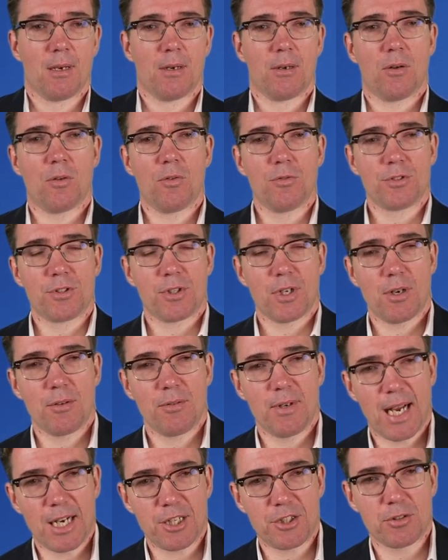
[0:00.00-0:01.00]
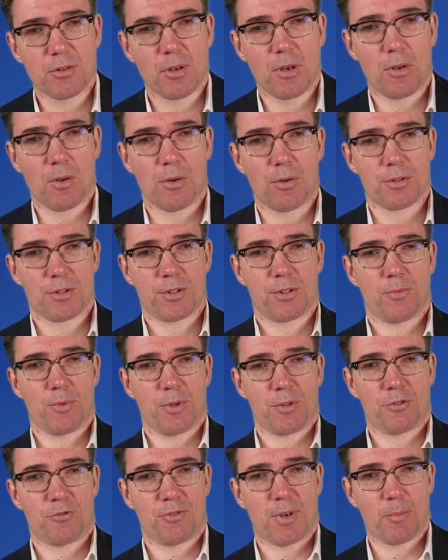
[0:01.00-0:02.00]
Also, national laws
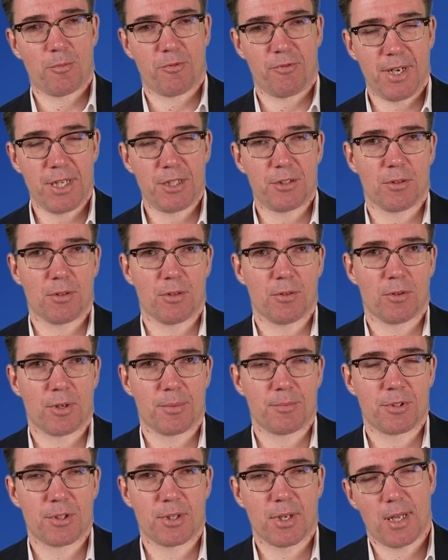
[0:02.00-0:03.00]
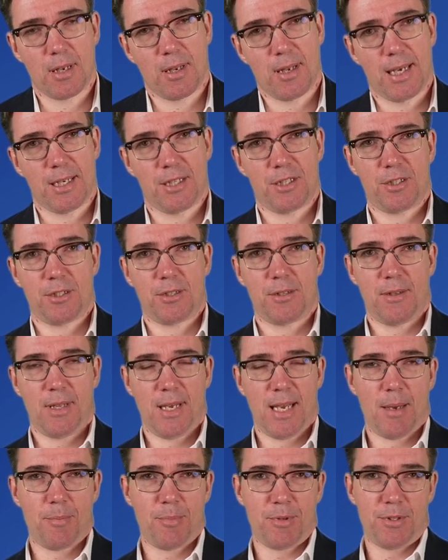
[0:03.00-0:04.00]
will trump regional norms unless they
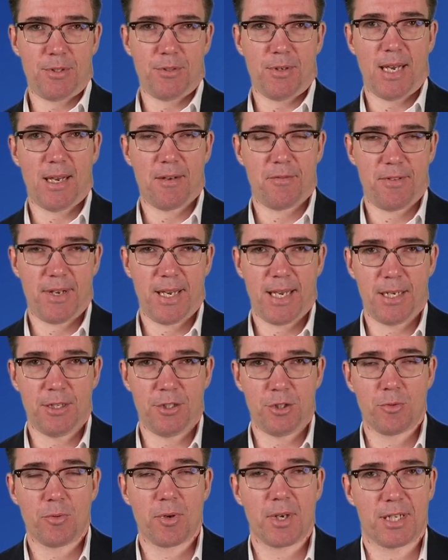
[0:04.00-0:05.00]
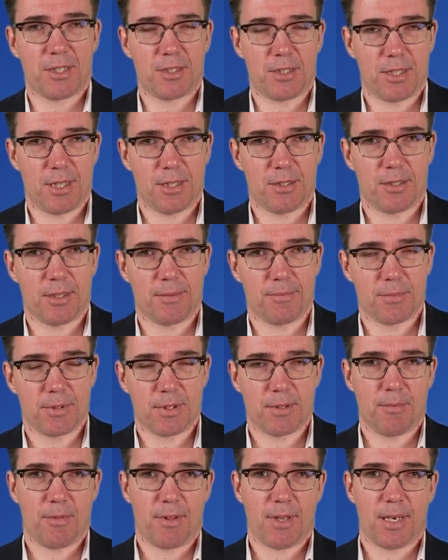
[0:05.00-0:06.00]
happen to have a dualist system,
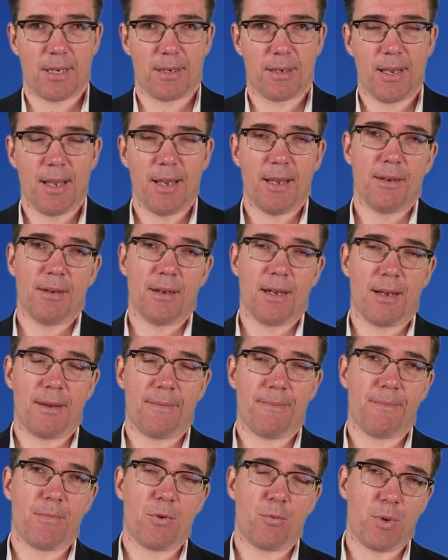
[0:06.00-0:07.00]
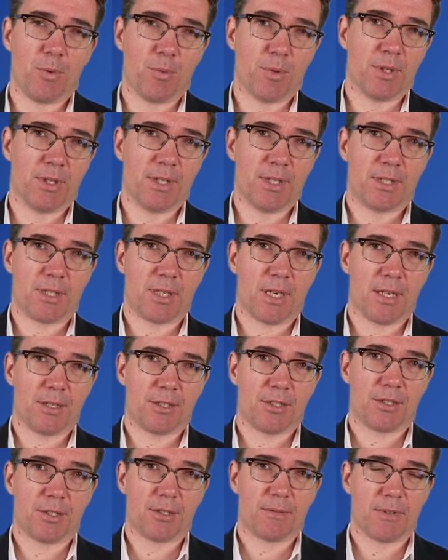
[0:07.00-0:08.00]
something we will
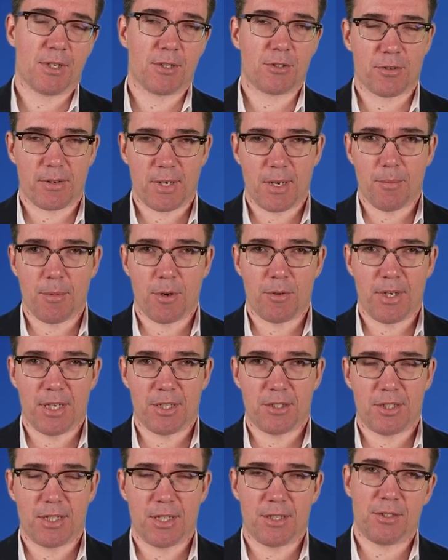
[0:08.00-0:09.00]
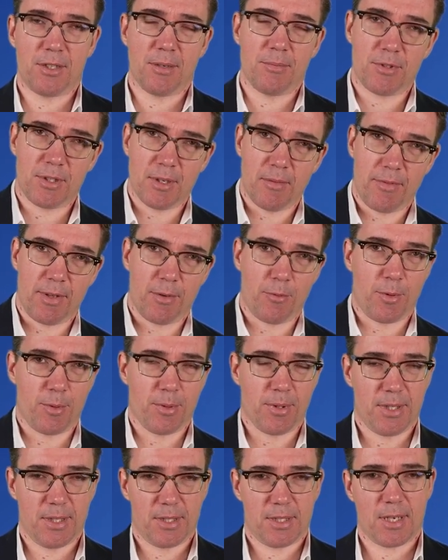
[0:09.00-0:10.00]
discuss, a monist system, something we
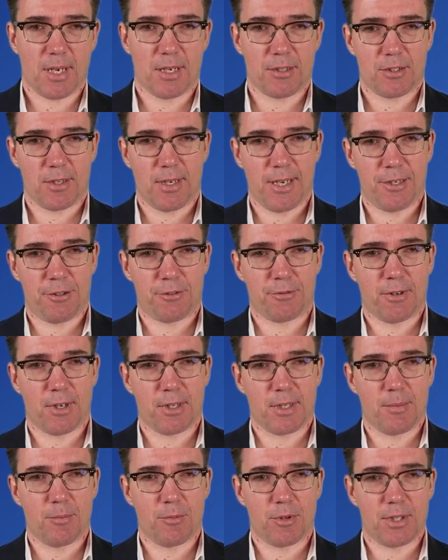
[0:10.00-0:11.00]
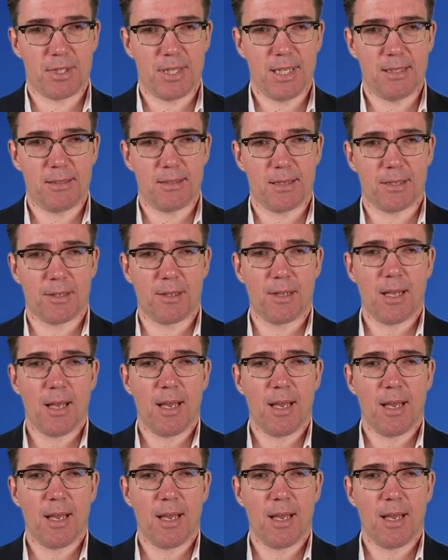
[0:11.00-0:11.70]
will discuss later on in more detail.